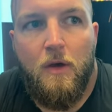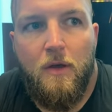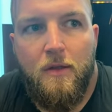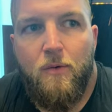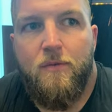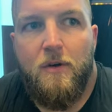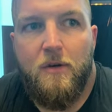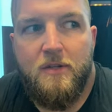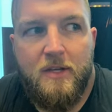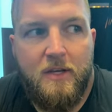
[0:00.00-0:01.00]
I think we've
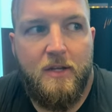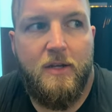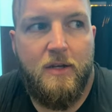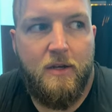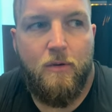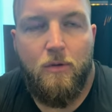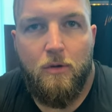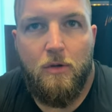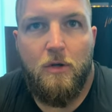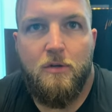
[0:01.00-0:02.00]
always had a real
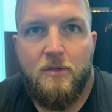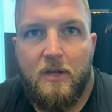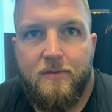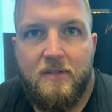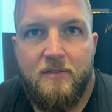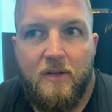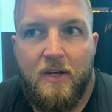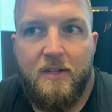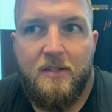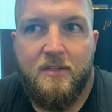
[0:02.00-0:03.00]
close offensive
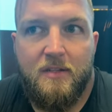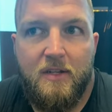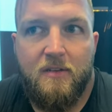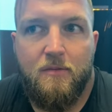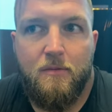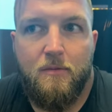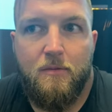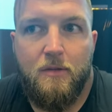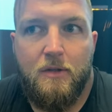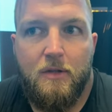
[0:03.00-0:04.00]
line. That's,
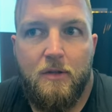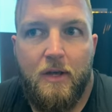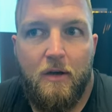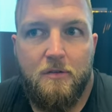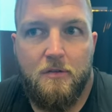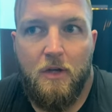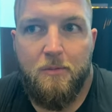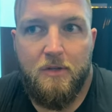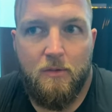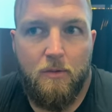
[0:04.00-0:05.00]
you know, that also
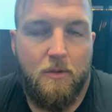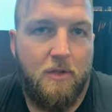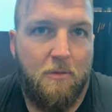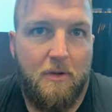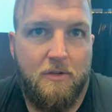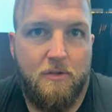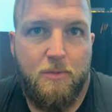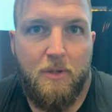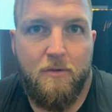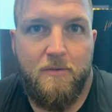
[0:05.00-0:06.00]
helps, like what we were talking about, just
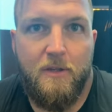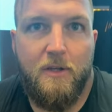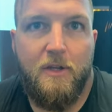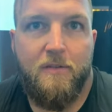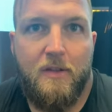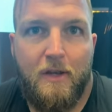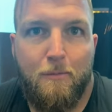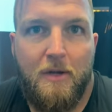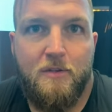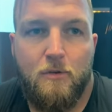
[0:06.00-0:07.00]
being able to fill in. I think
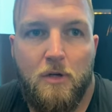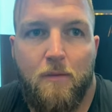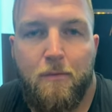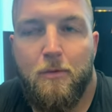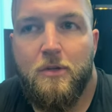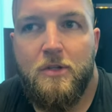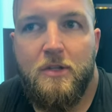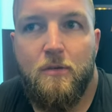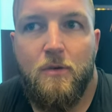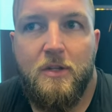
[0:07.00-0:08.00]
everybody's real comfortable with
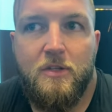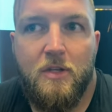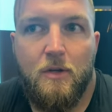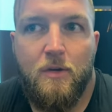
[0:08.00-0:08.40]
each other.